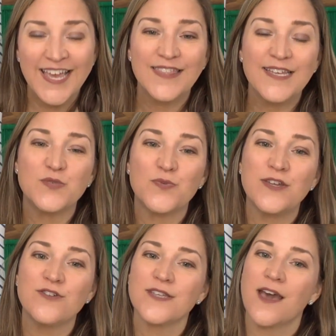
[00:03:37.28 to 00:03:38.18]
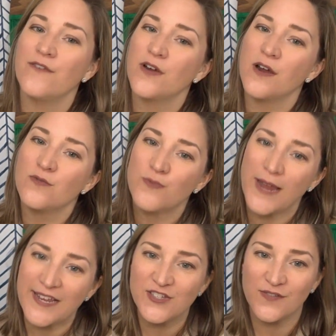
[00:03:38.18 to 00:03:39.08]
These readers cover a
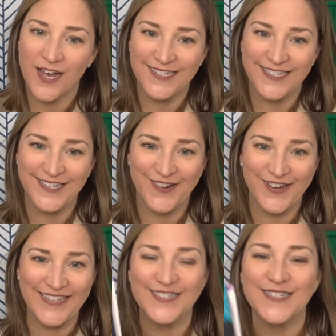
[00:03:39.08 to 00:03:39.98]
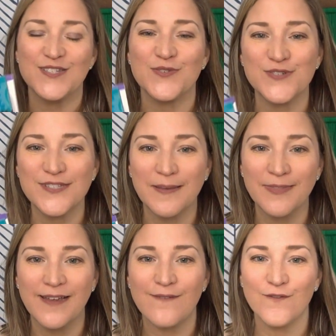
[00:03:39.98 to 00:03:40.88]
range of content areas, so there's
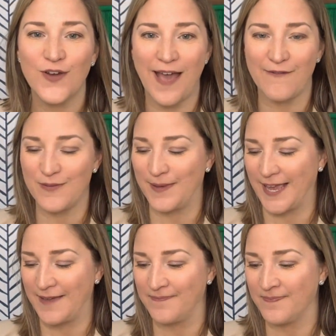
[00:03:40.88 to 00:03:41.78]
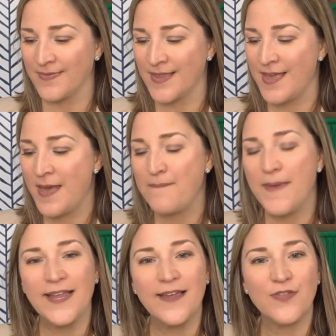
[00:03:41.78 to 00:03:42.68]
something for everybody.
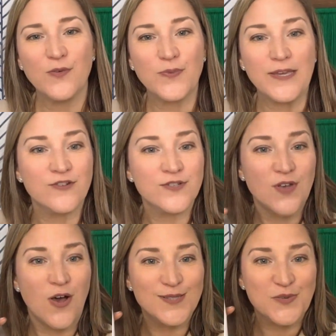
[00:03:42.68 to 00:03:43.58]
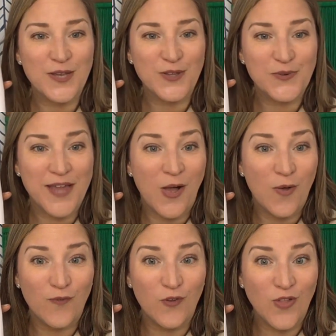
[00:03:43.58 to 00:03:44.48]
Many of the readers also include a
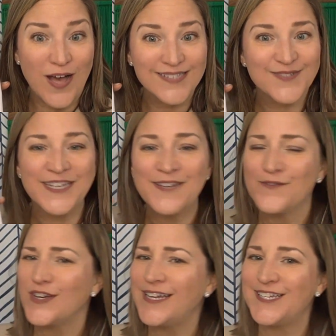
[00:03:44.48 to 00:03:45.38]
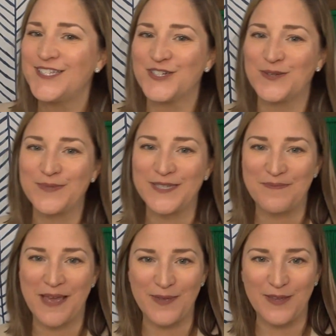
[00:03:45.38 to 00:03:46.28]
helpful glossary for any terms that
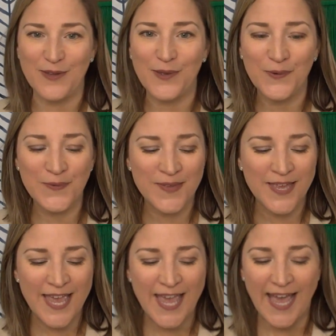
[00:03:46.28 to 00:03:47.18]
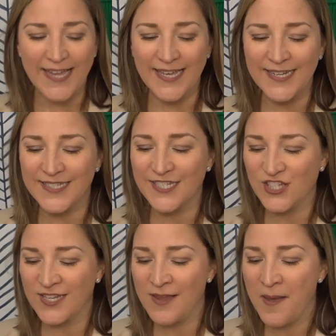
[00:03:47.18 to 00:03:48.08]
may be new. And in
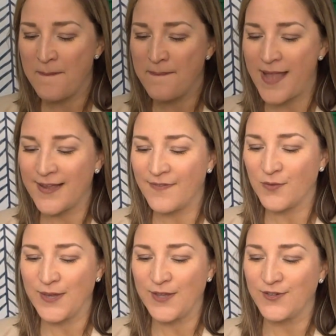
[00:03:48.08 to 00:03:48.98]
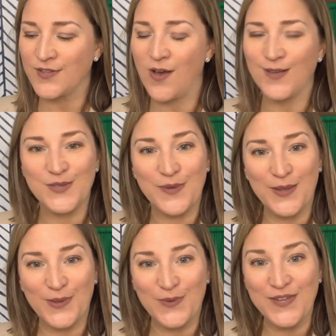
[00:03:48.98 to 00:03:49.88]
addition, many of the readers also
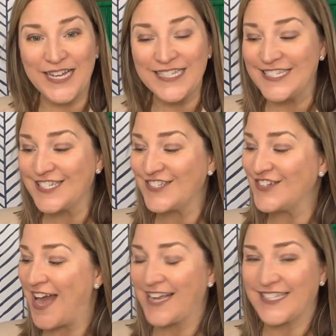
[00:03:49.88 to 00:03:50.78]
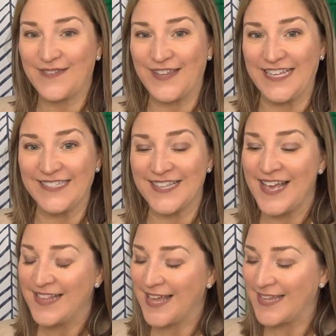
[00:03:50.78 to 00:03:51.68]
include additional activities,
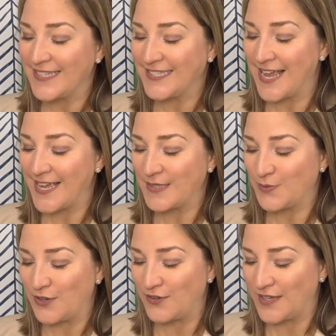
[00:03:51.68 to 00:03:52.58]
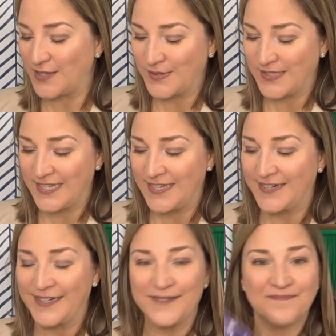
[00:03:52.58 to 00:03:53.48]
like the science reader that you see
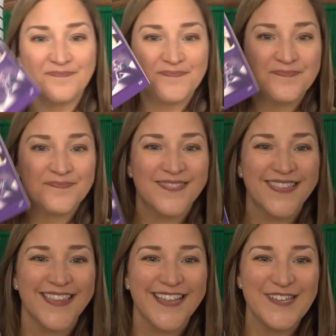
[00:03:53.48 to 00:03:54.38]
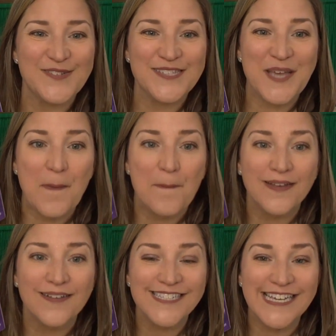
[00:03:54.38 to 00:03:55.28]
here. You see a
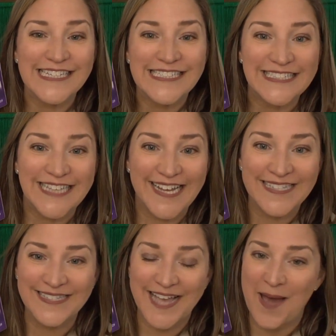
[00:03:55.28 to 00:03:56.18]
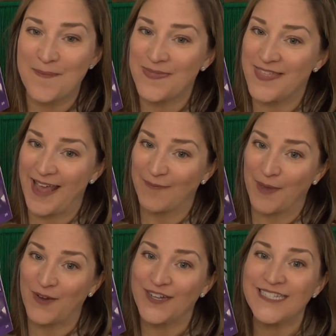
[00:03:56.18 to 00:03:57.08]
built-in science lab that
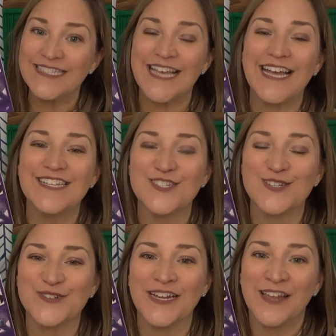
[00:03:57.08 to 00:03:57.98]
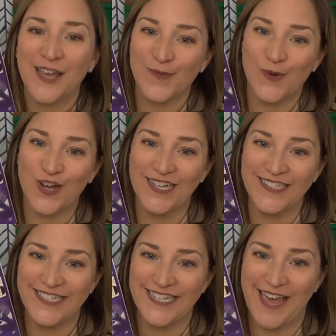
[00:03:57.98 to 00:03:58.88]
parents and children can work
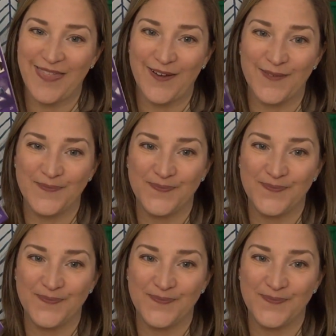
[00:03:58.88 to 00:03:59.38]
on together.